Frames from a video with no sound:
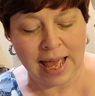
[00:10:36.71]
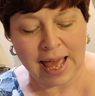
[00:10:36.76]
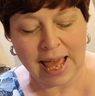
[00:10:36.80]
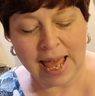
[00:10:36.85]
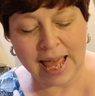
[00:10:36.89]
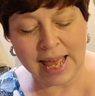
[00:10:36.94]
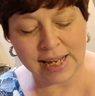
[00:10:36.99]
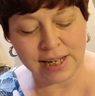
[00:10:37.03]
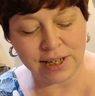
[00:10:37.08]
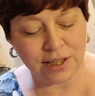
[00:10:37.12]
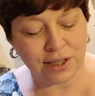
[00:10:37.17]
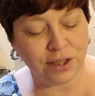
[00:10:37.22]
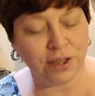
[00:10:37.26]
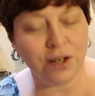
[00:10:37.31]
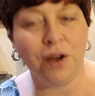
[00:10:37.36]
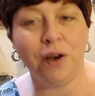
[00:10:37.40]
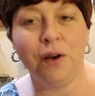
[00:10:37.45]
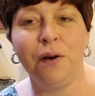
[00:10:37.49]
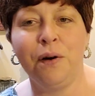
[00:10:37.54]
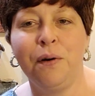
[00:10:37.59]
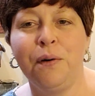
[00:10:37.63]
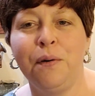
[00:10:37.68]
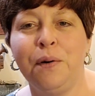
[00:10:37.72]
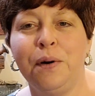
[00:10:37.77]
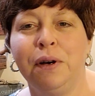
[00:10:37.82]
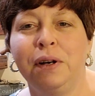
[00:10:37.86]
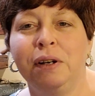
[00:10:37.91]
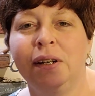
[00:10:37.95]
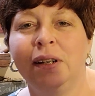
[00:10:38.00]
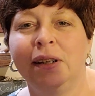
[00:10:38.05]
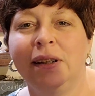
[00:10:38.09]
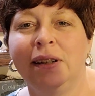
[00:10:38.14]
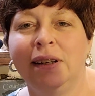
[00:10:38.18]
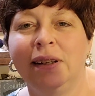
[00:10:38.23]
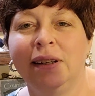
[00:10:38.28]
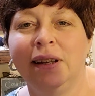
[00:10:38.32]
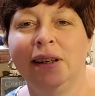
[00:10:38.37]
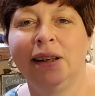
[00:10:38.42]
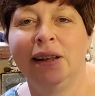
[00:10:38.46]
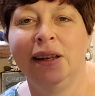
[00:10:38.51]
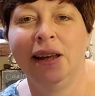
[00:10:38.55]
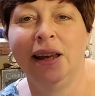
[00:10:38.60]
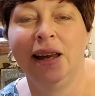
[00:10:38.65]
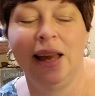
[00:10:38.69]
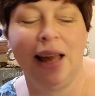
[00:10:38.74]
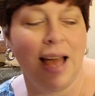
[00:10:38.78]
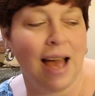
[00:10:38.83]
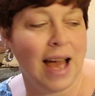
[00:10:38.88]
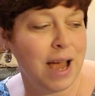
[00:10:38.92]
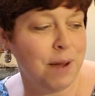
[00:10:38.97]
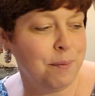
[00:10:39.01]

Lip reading: And so I